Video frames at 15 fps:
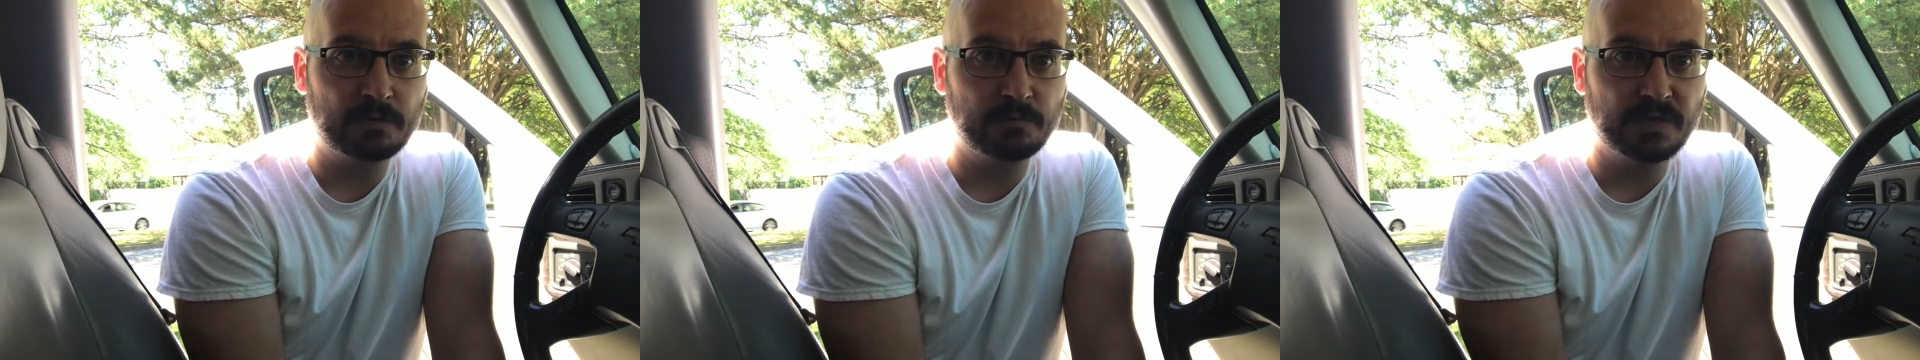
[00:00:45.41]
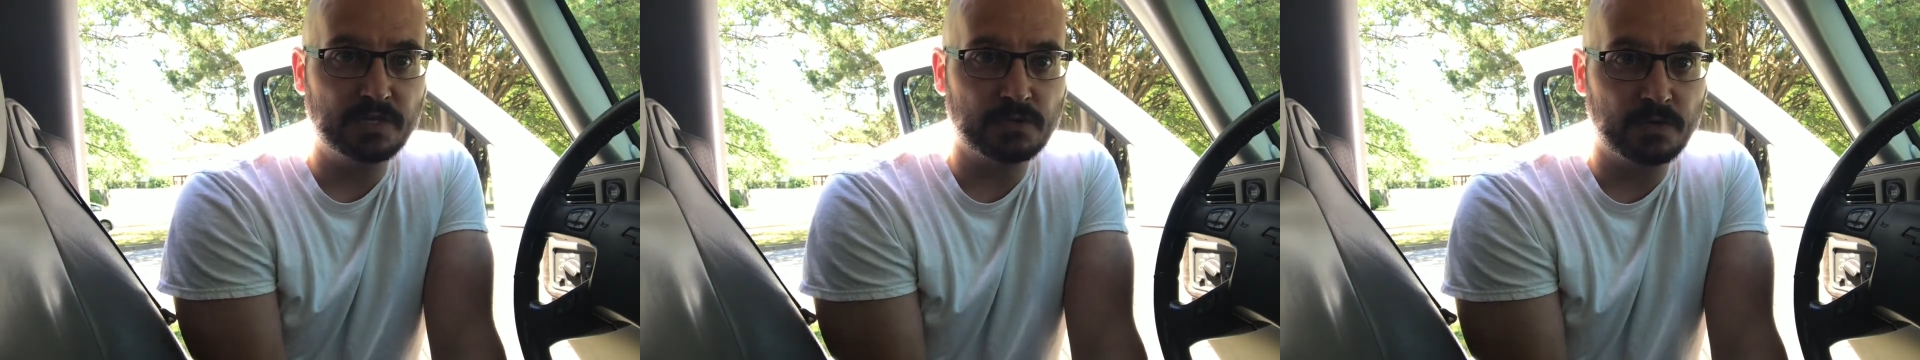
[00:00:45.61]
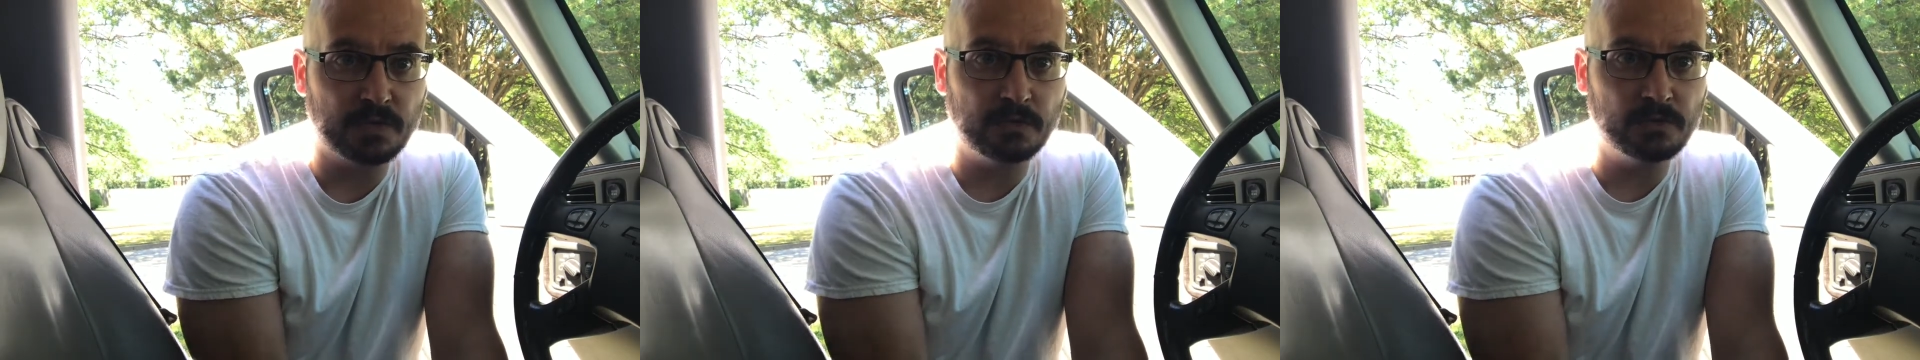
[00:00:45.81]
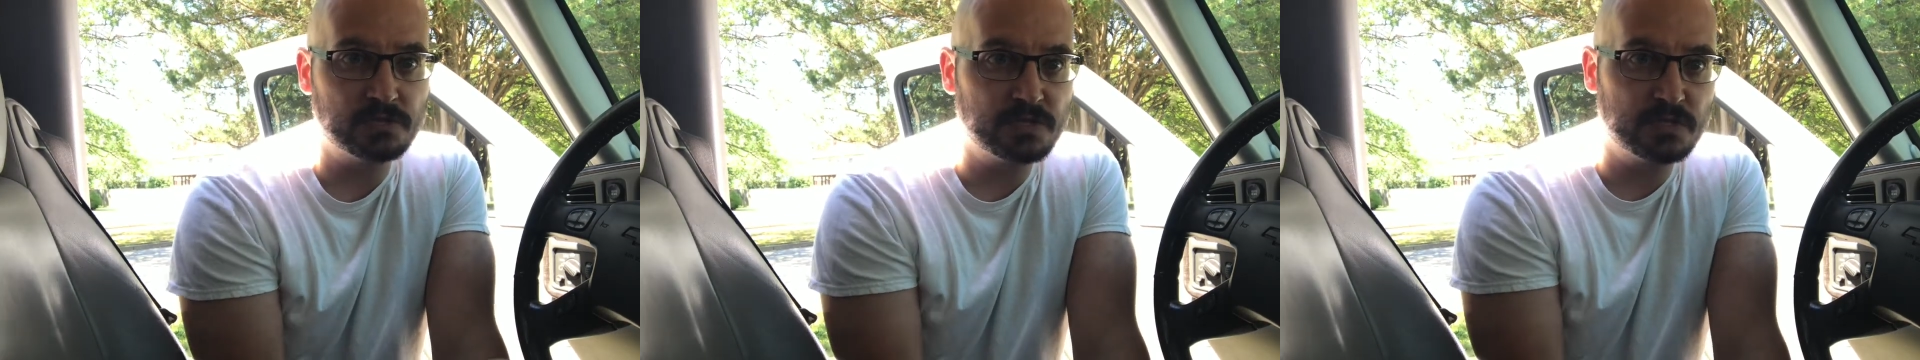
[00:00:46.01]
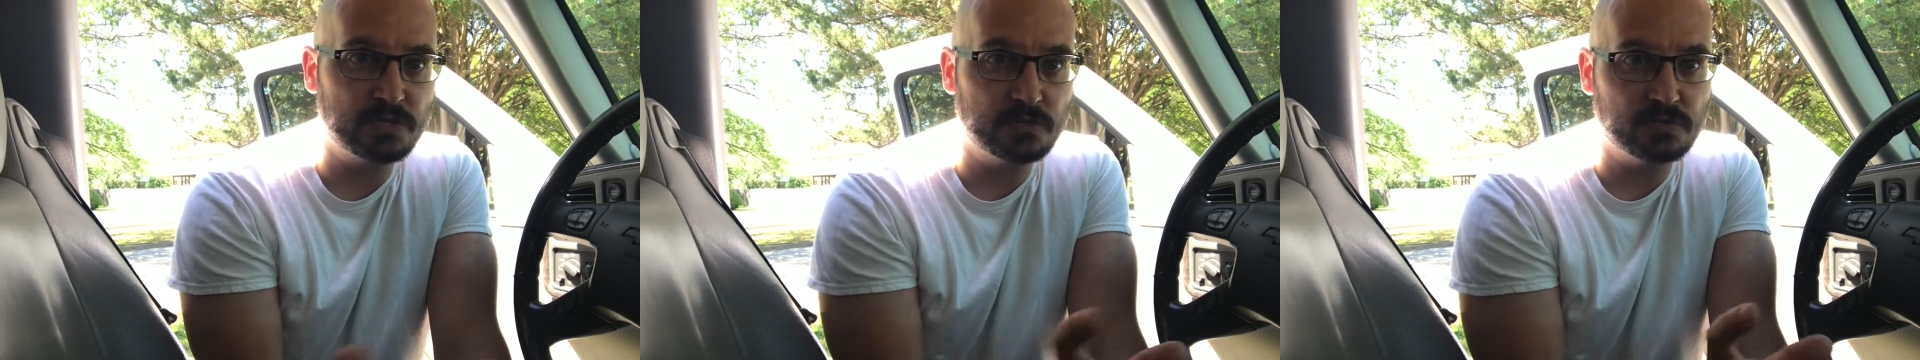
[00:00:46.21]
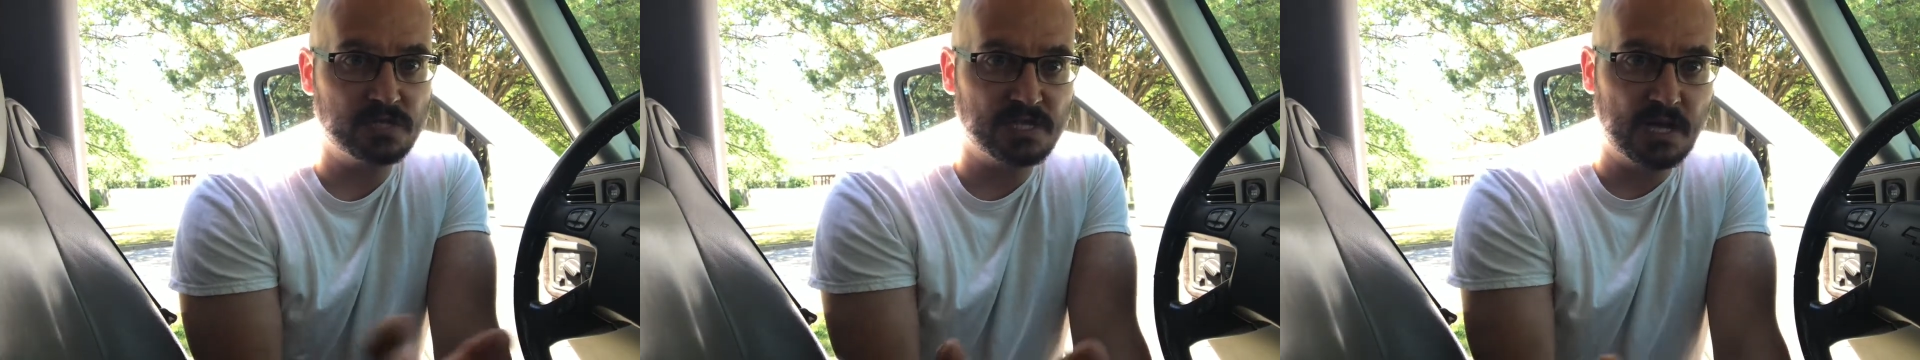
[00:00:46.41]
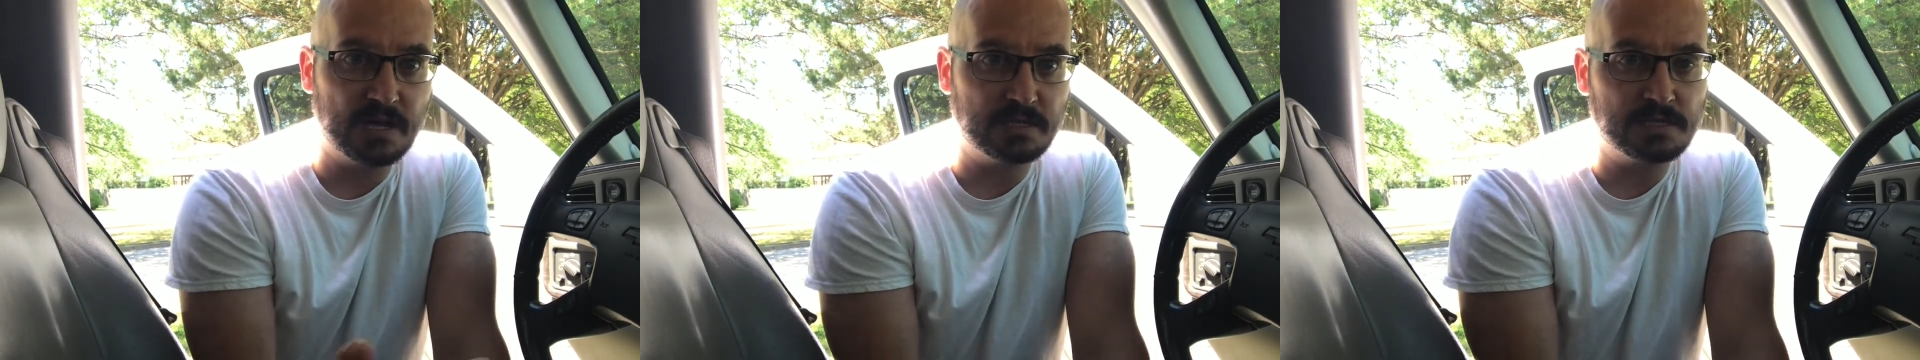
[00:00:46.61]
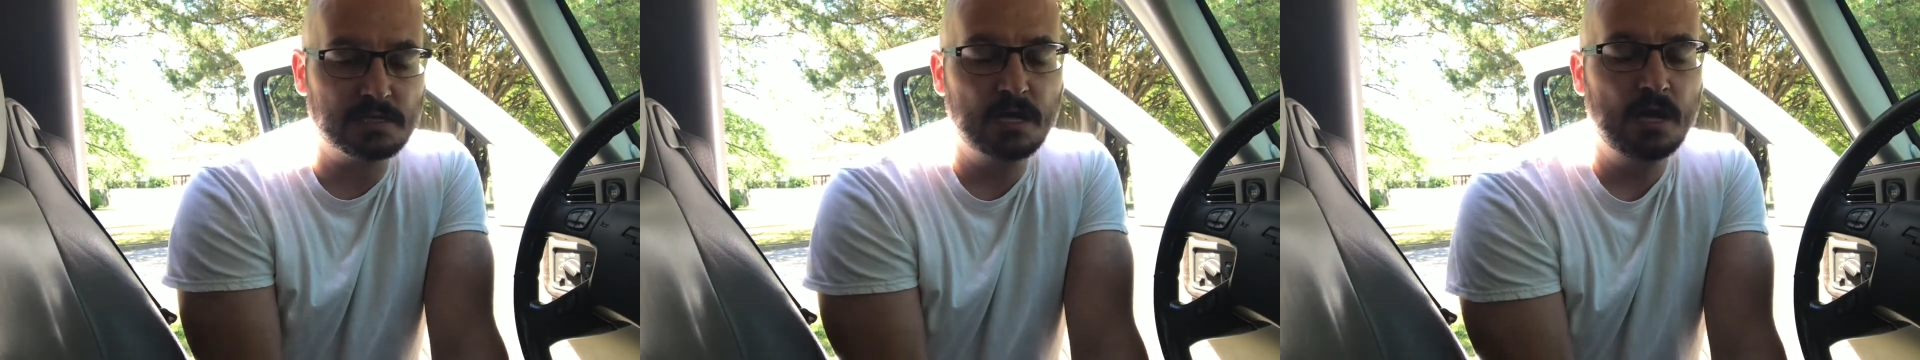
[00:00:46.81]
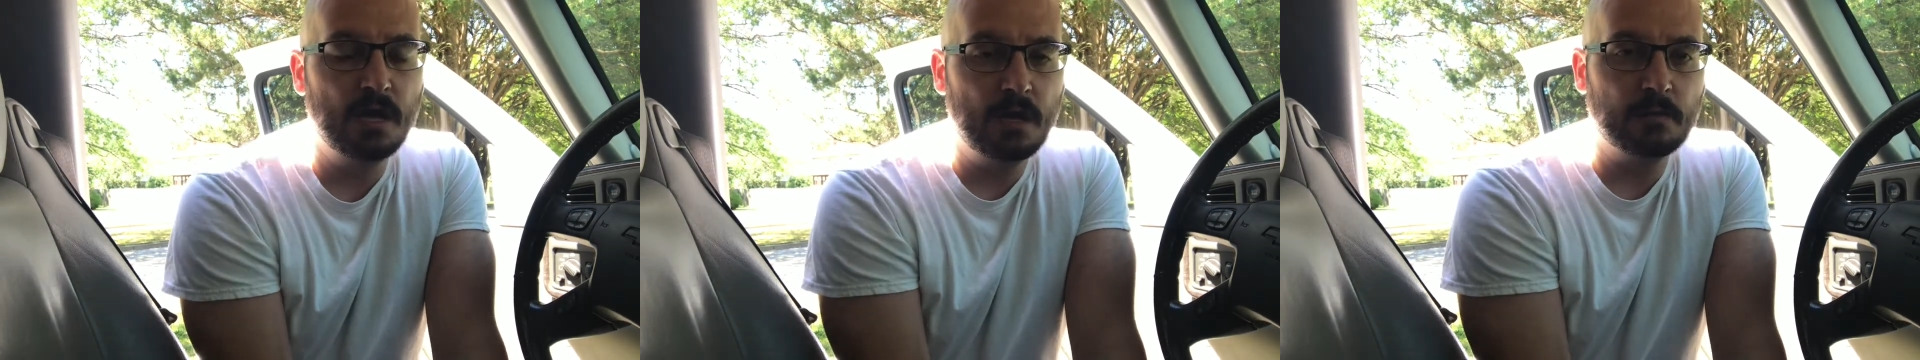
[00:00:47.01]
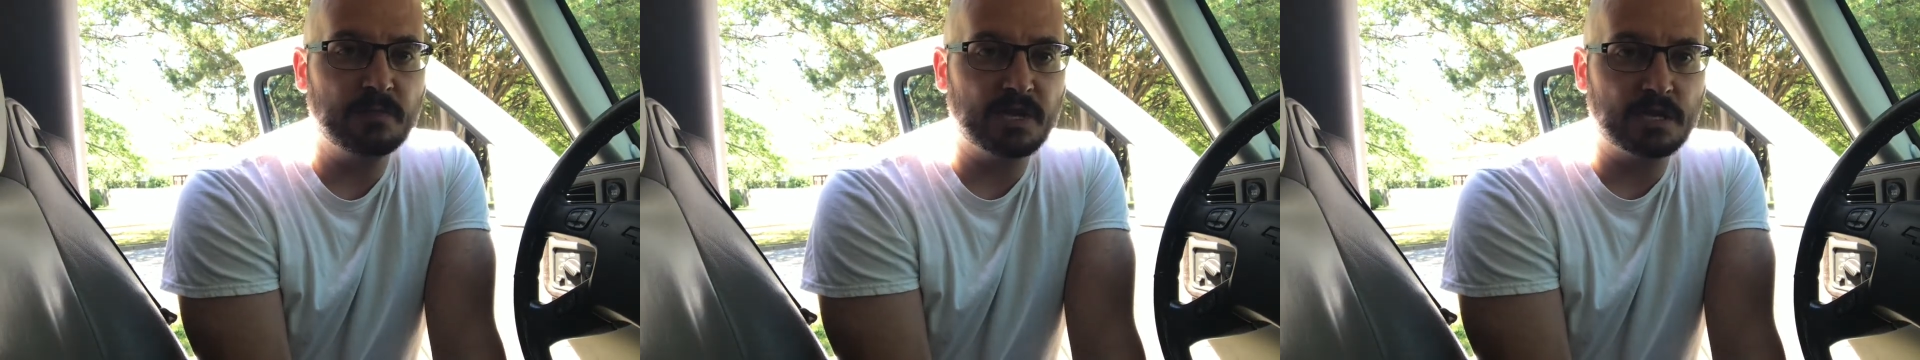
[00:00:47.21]
between those two sets
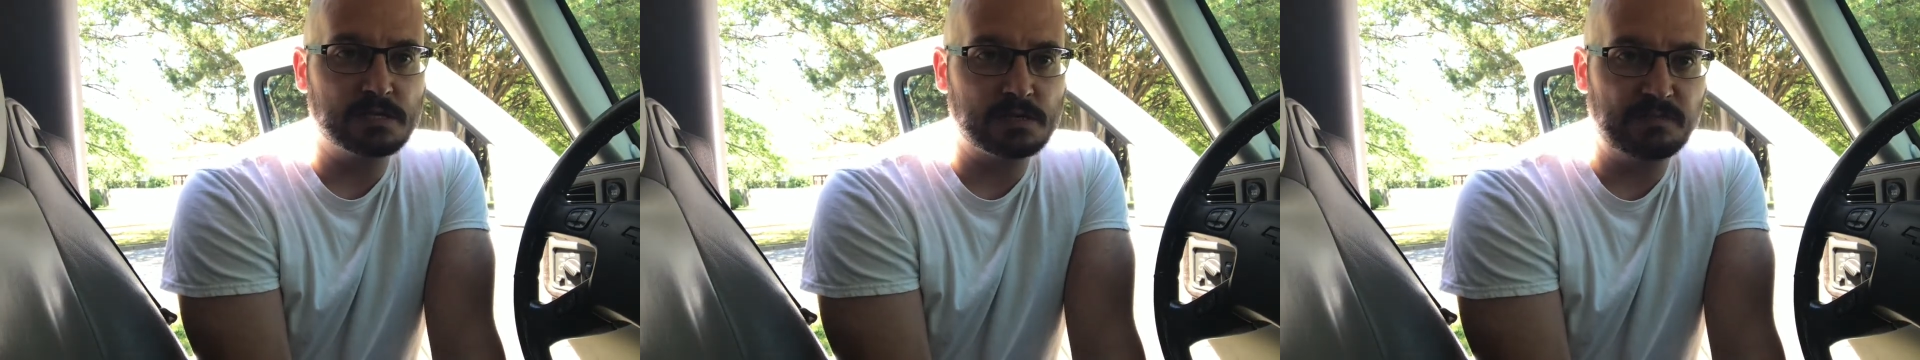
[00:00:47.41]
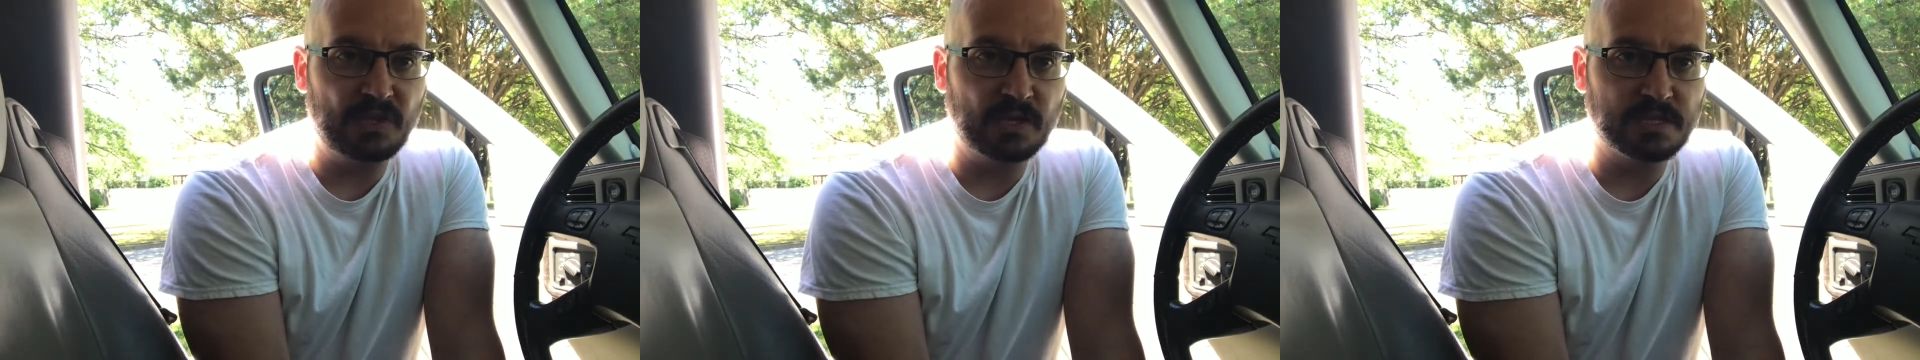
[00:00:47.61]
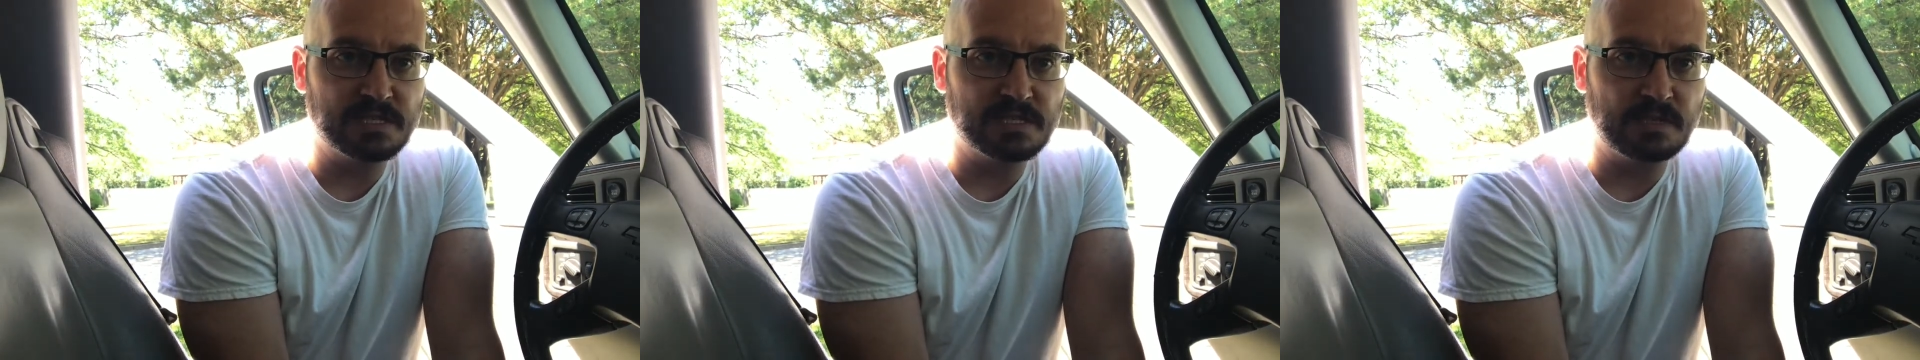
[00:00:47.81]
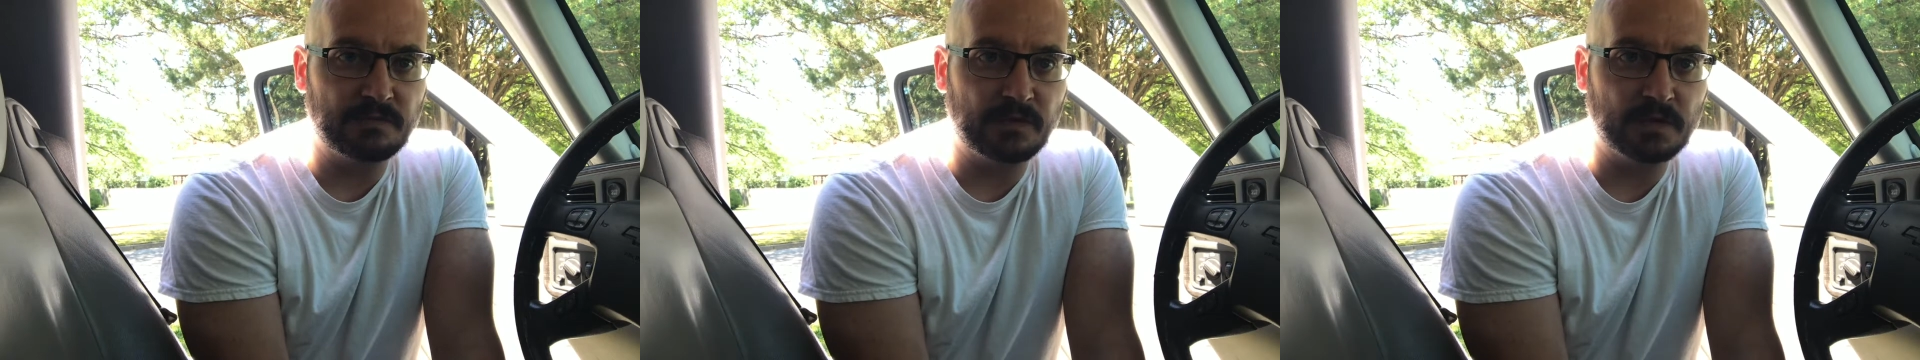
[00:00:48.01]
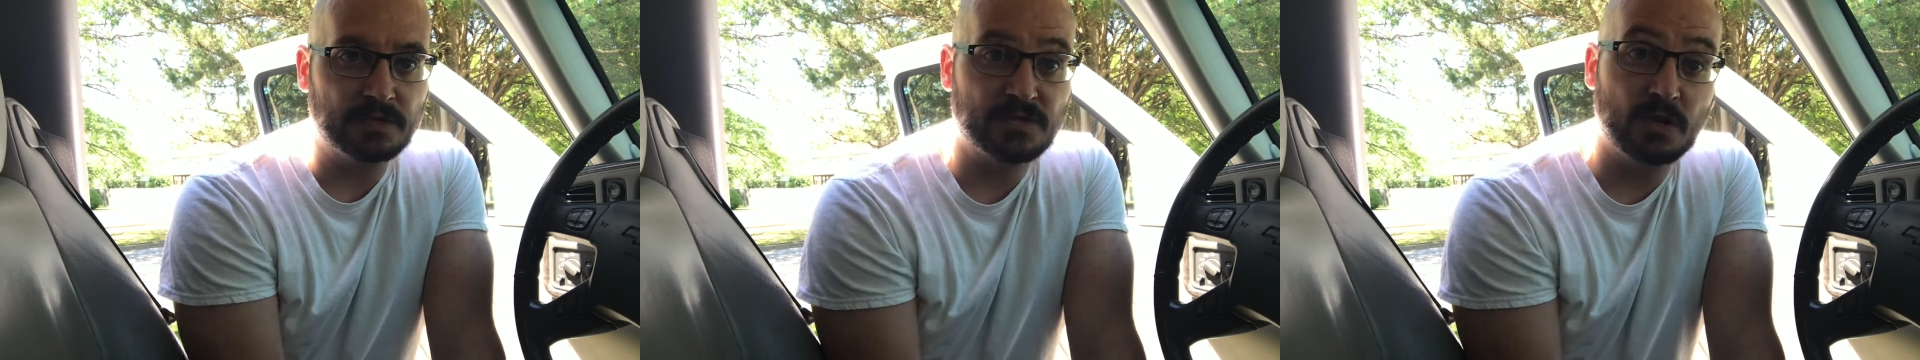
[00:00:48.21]
because the plug is different.